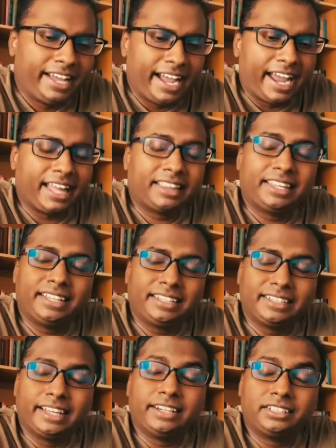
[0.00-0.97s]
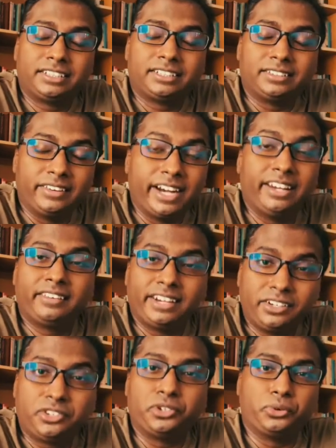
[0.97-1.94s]
And I think that is really,
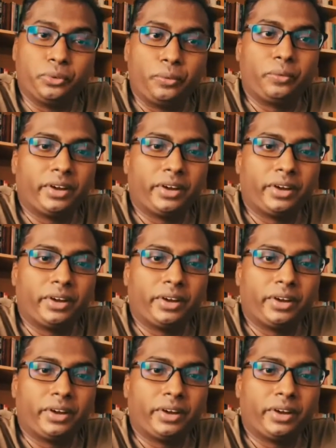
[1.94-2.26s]
really true.